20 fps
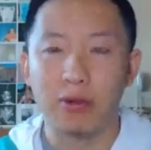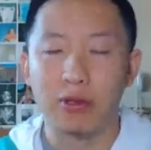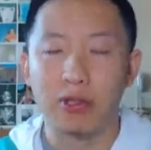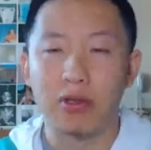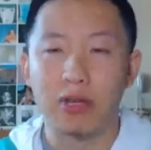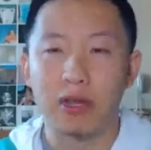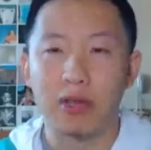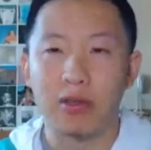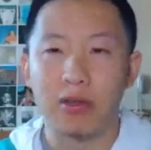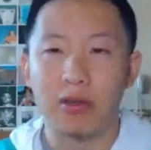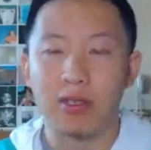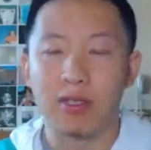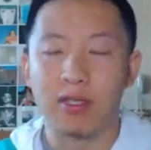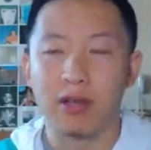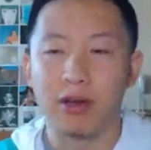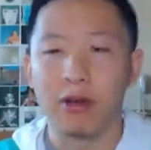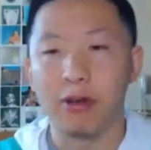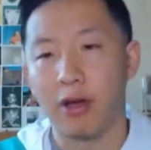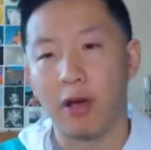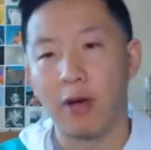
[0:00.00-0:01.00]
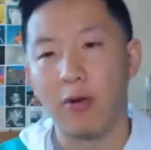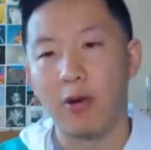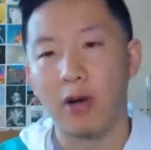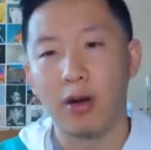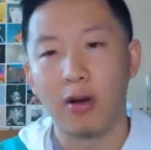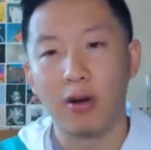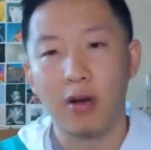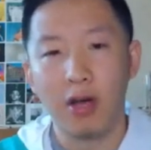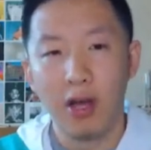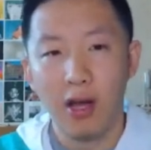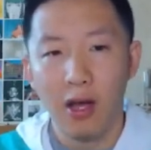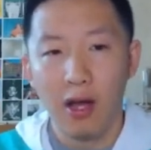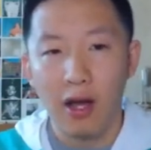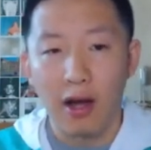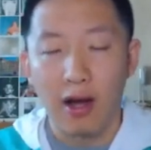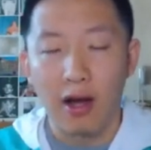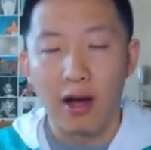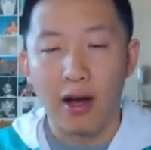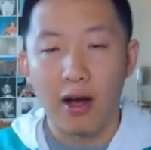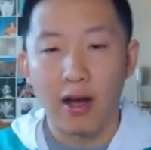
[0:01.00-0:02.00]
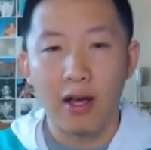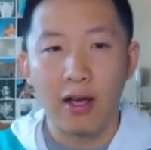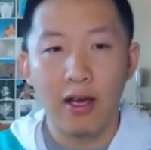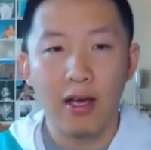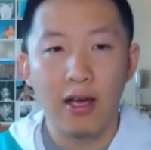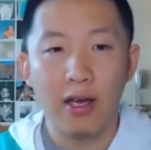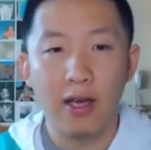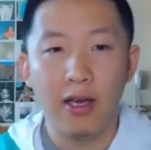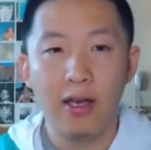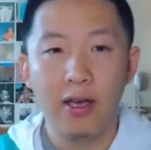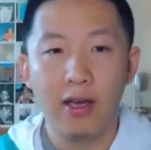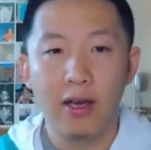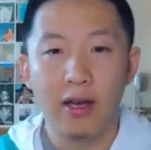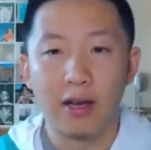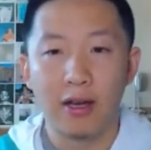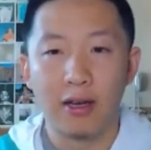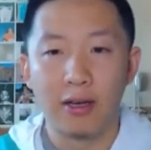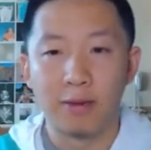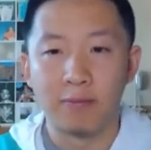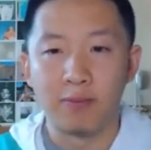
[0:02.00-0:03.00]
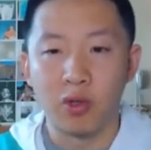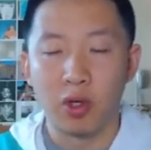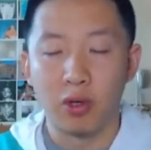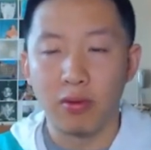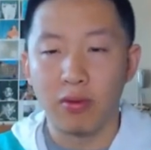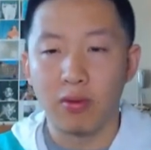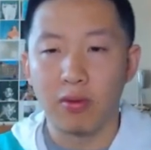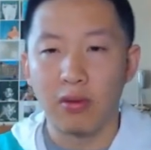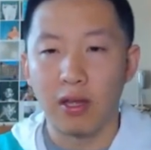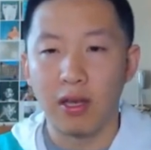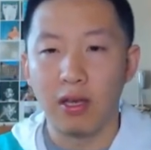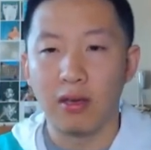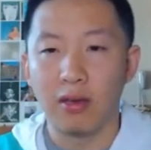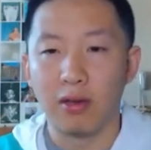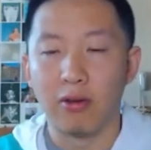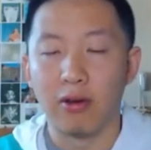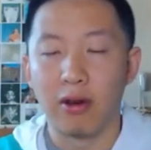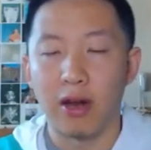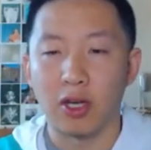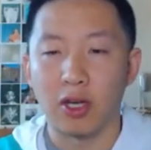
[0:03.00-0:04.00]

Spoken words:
Bolt Strike there is saying, okay, well, I don't think you're